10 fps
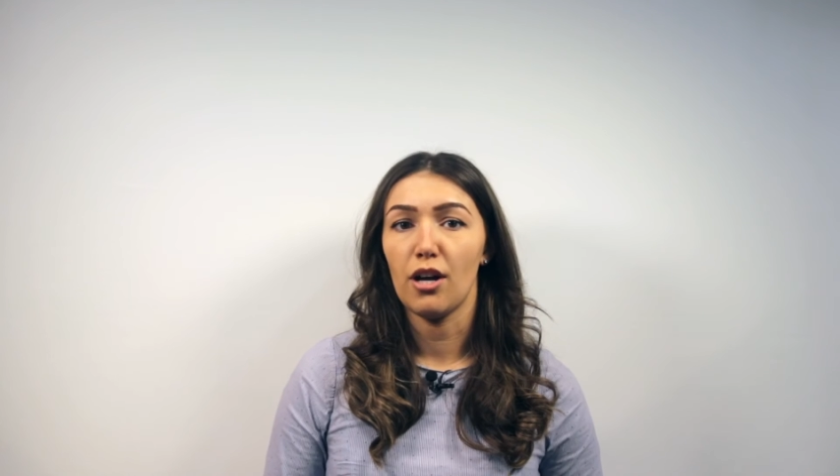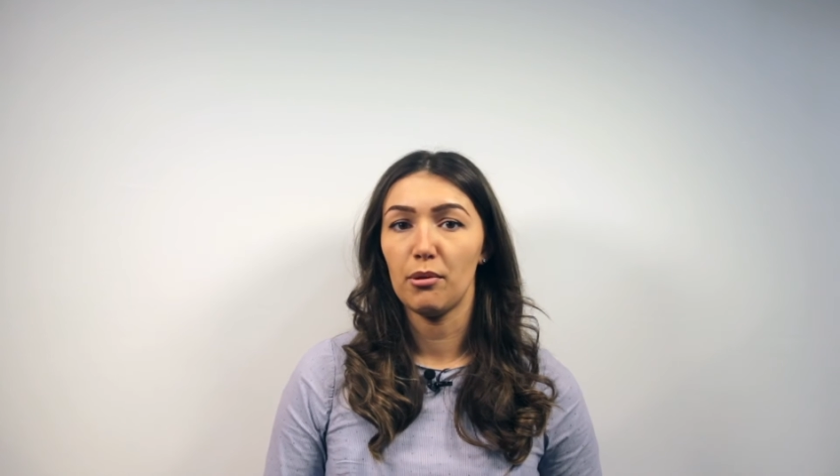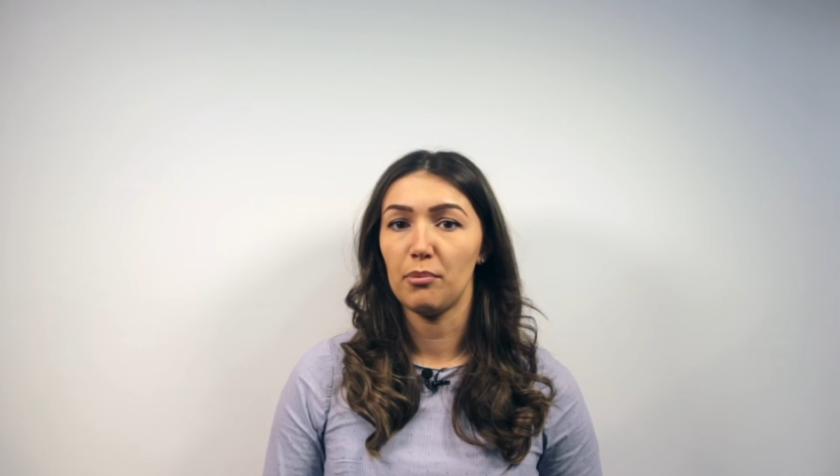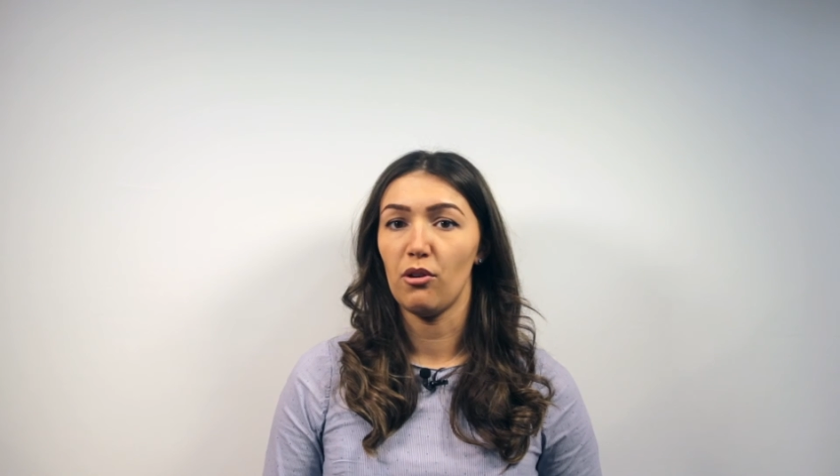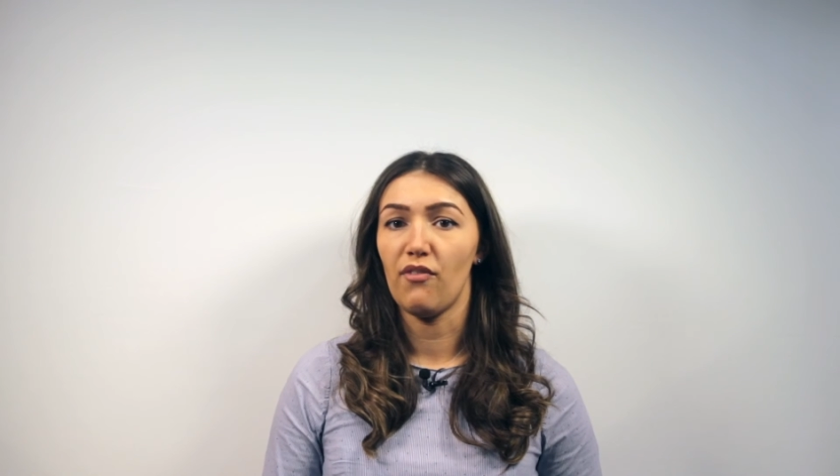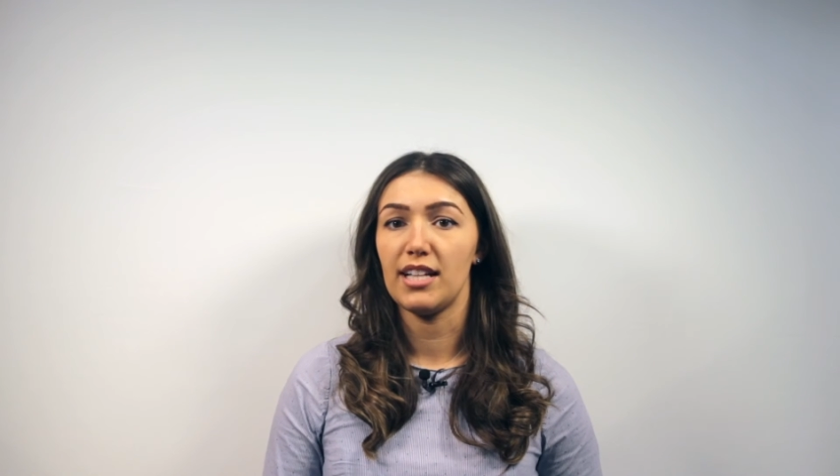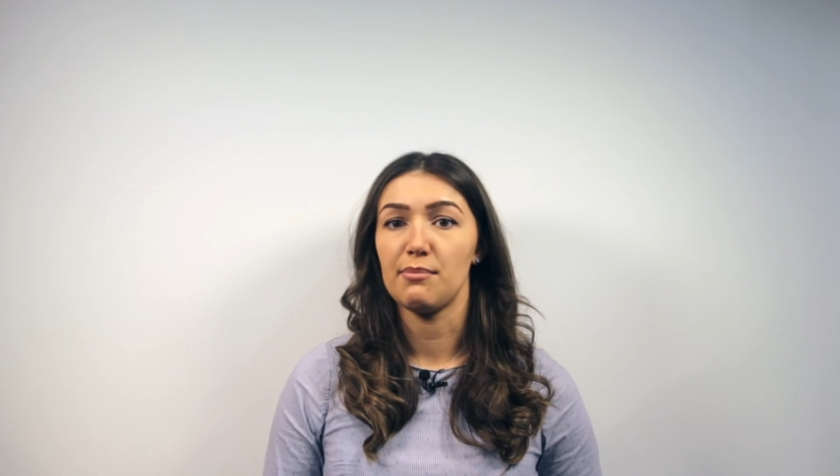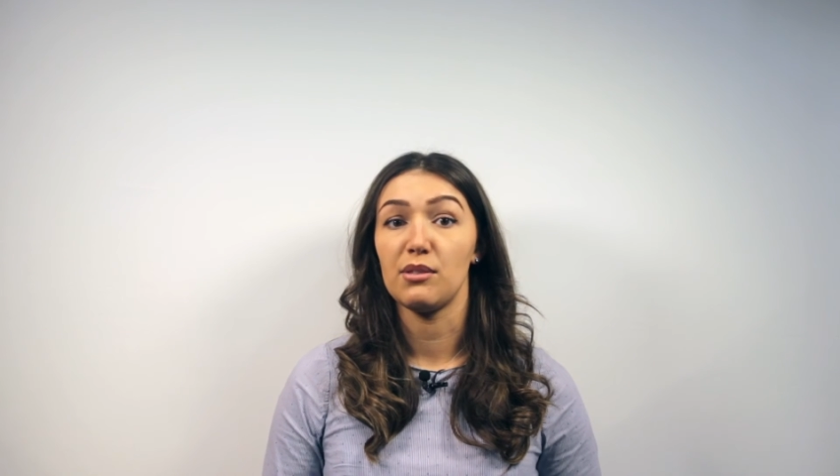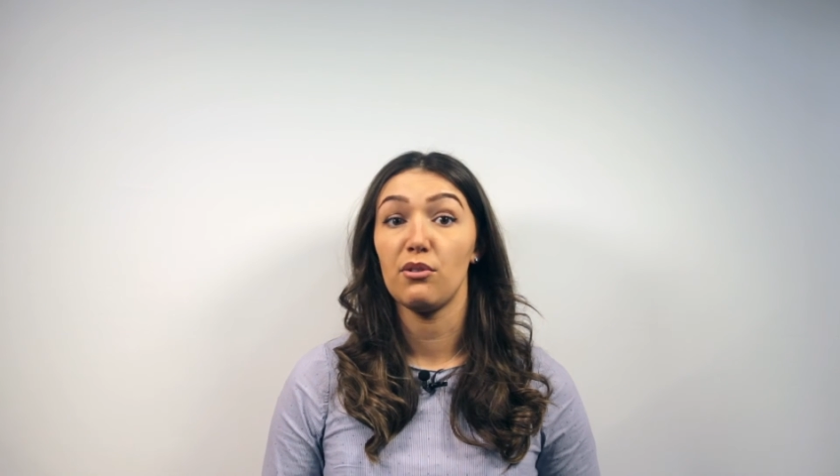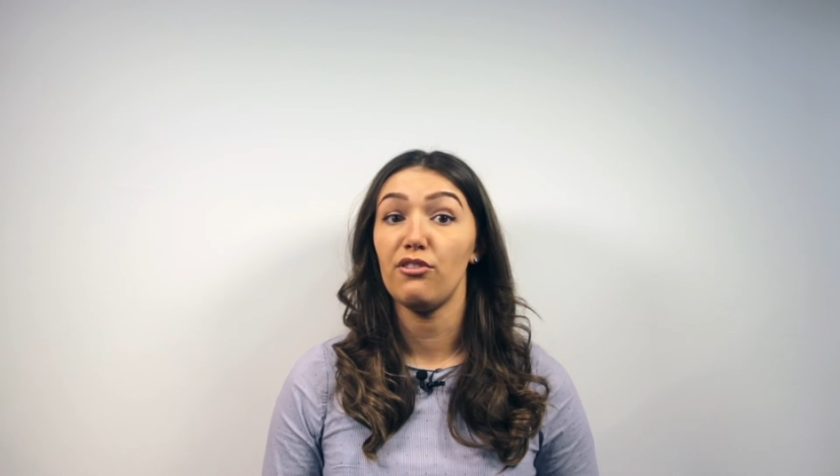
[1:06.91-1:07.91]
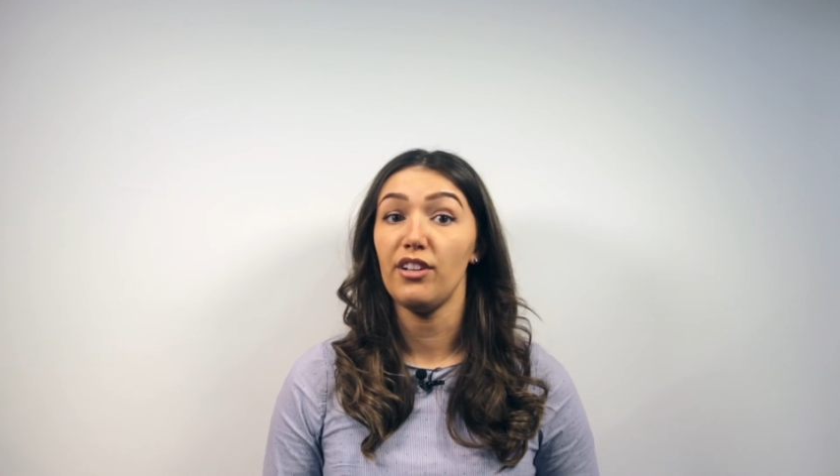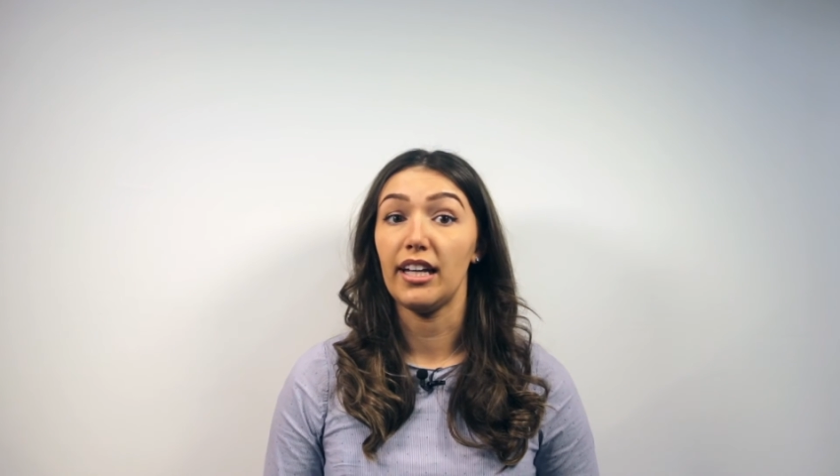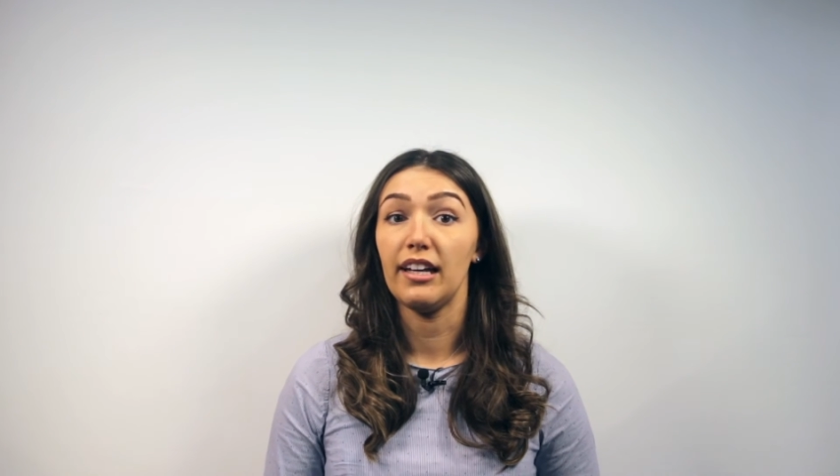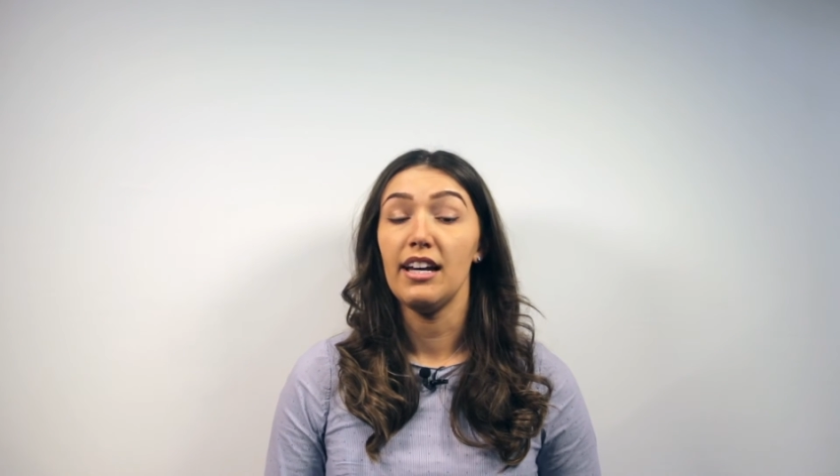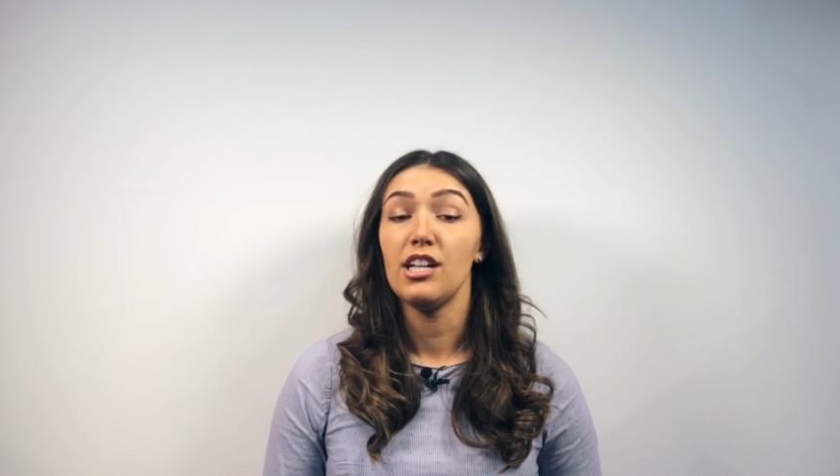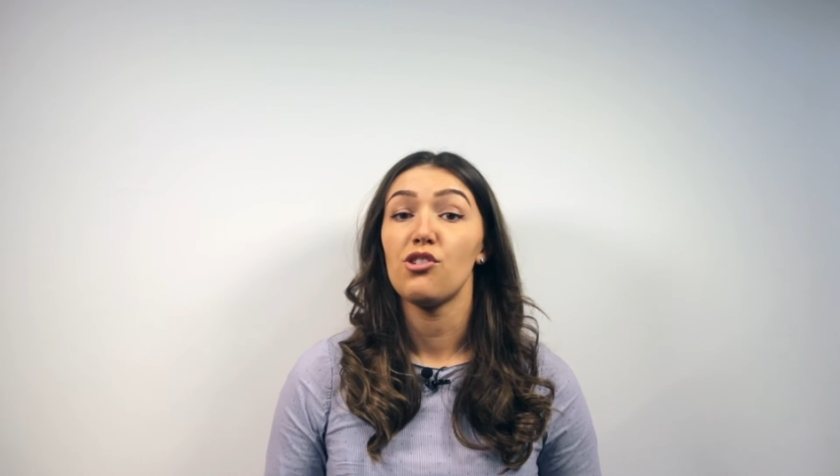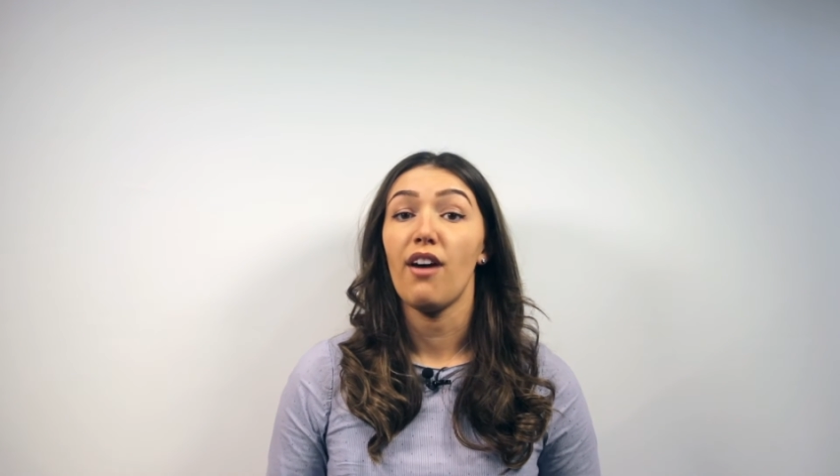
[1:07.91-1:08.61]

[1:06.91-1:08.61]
top up your investments for free,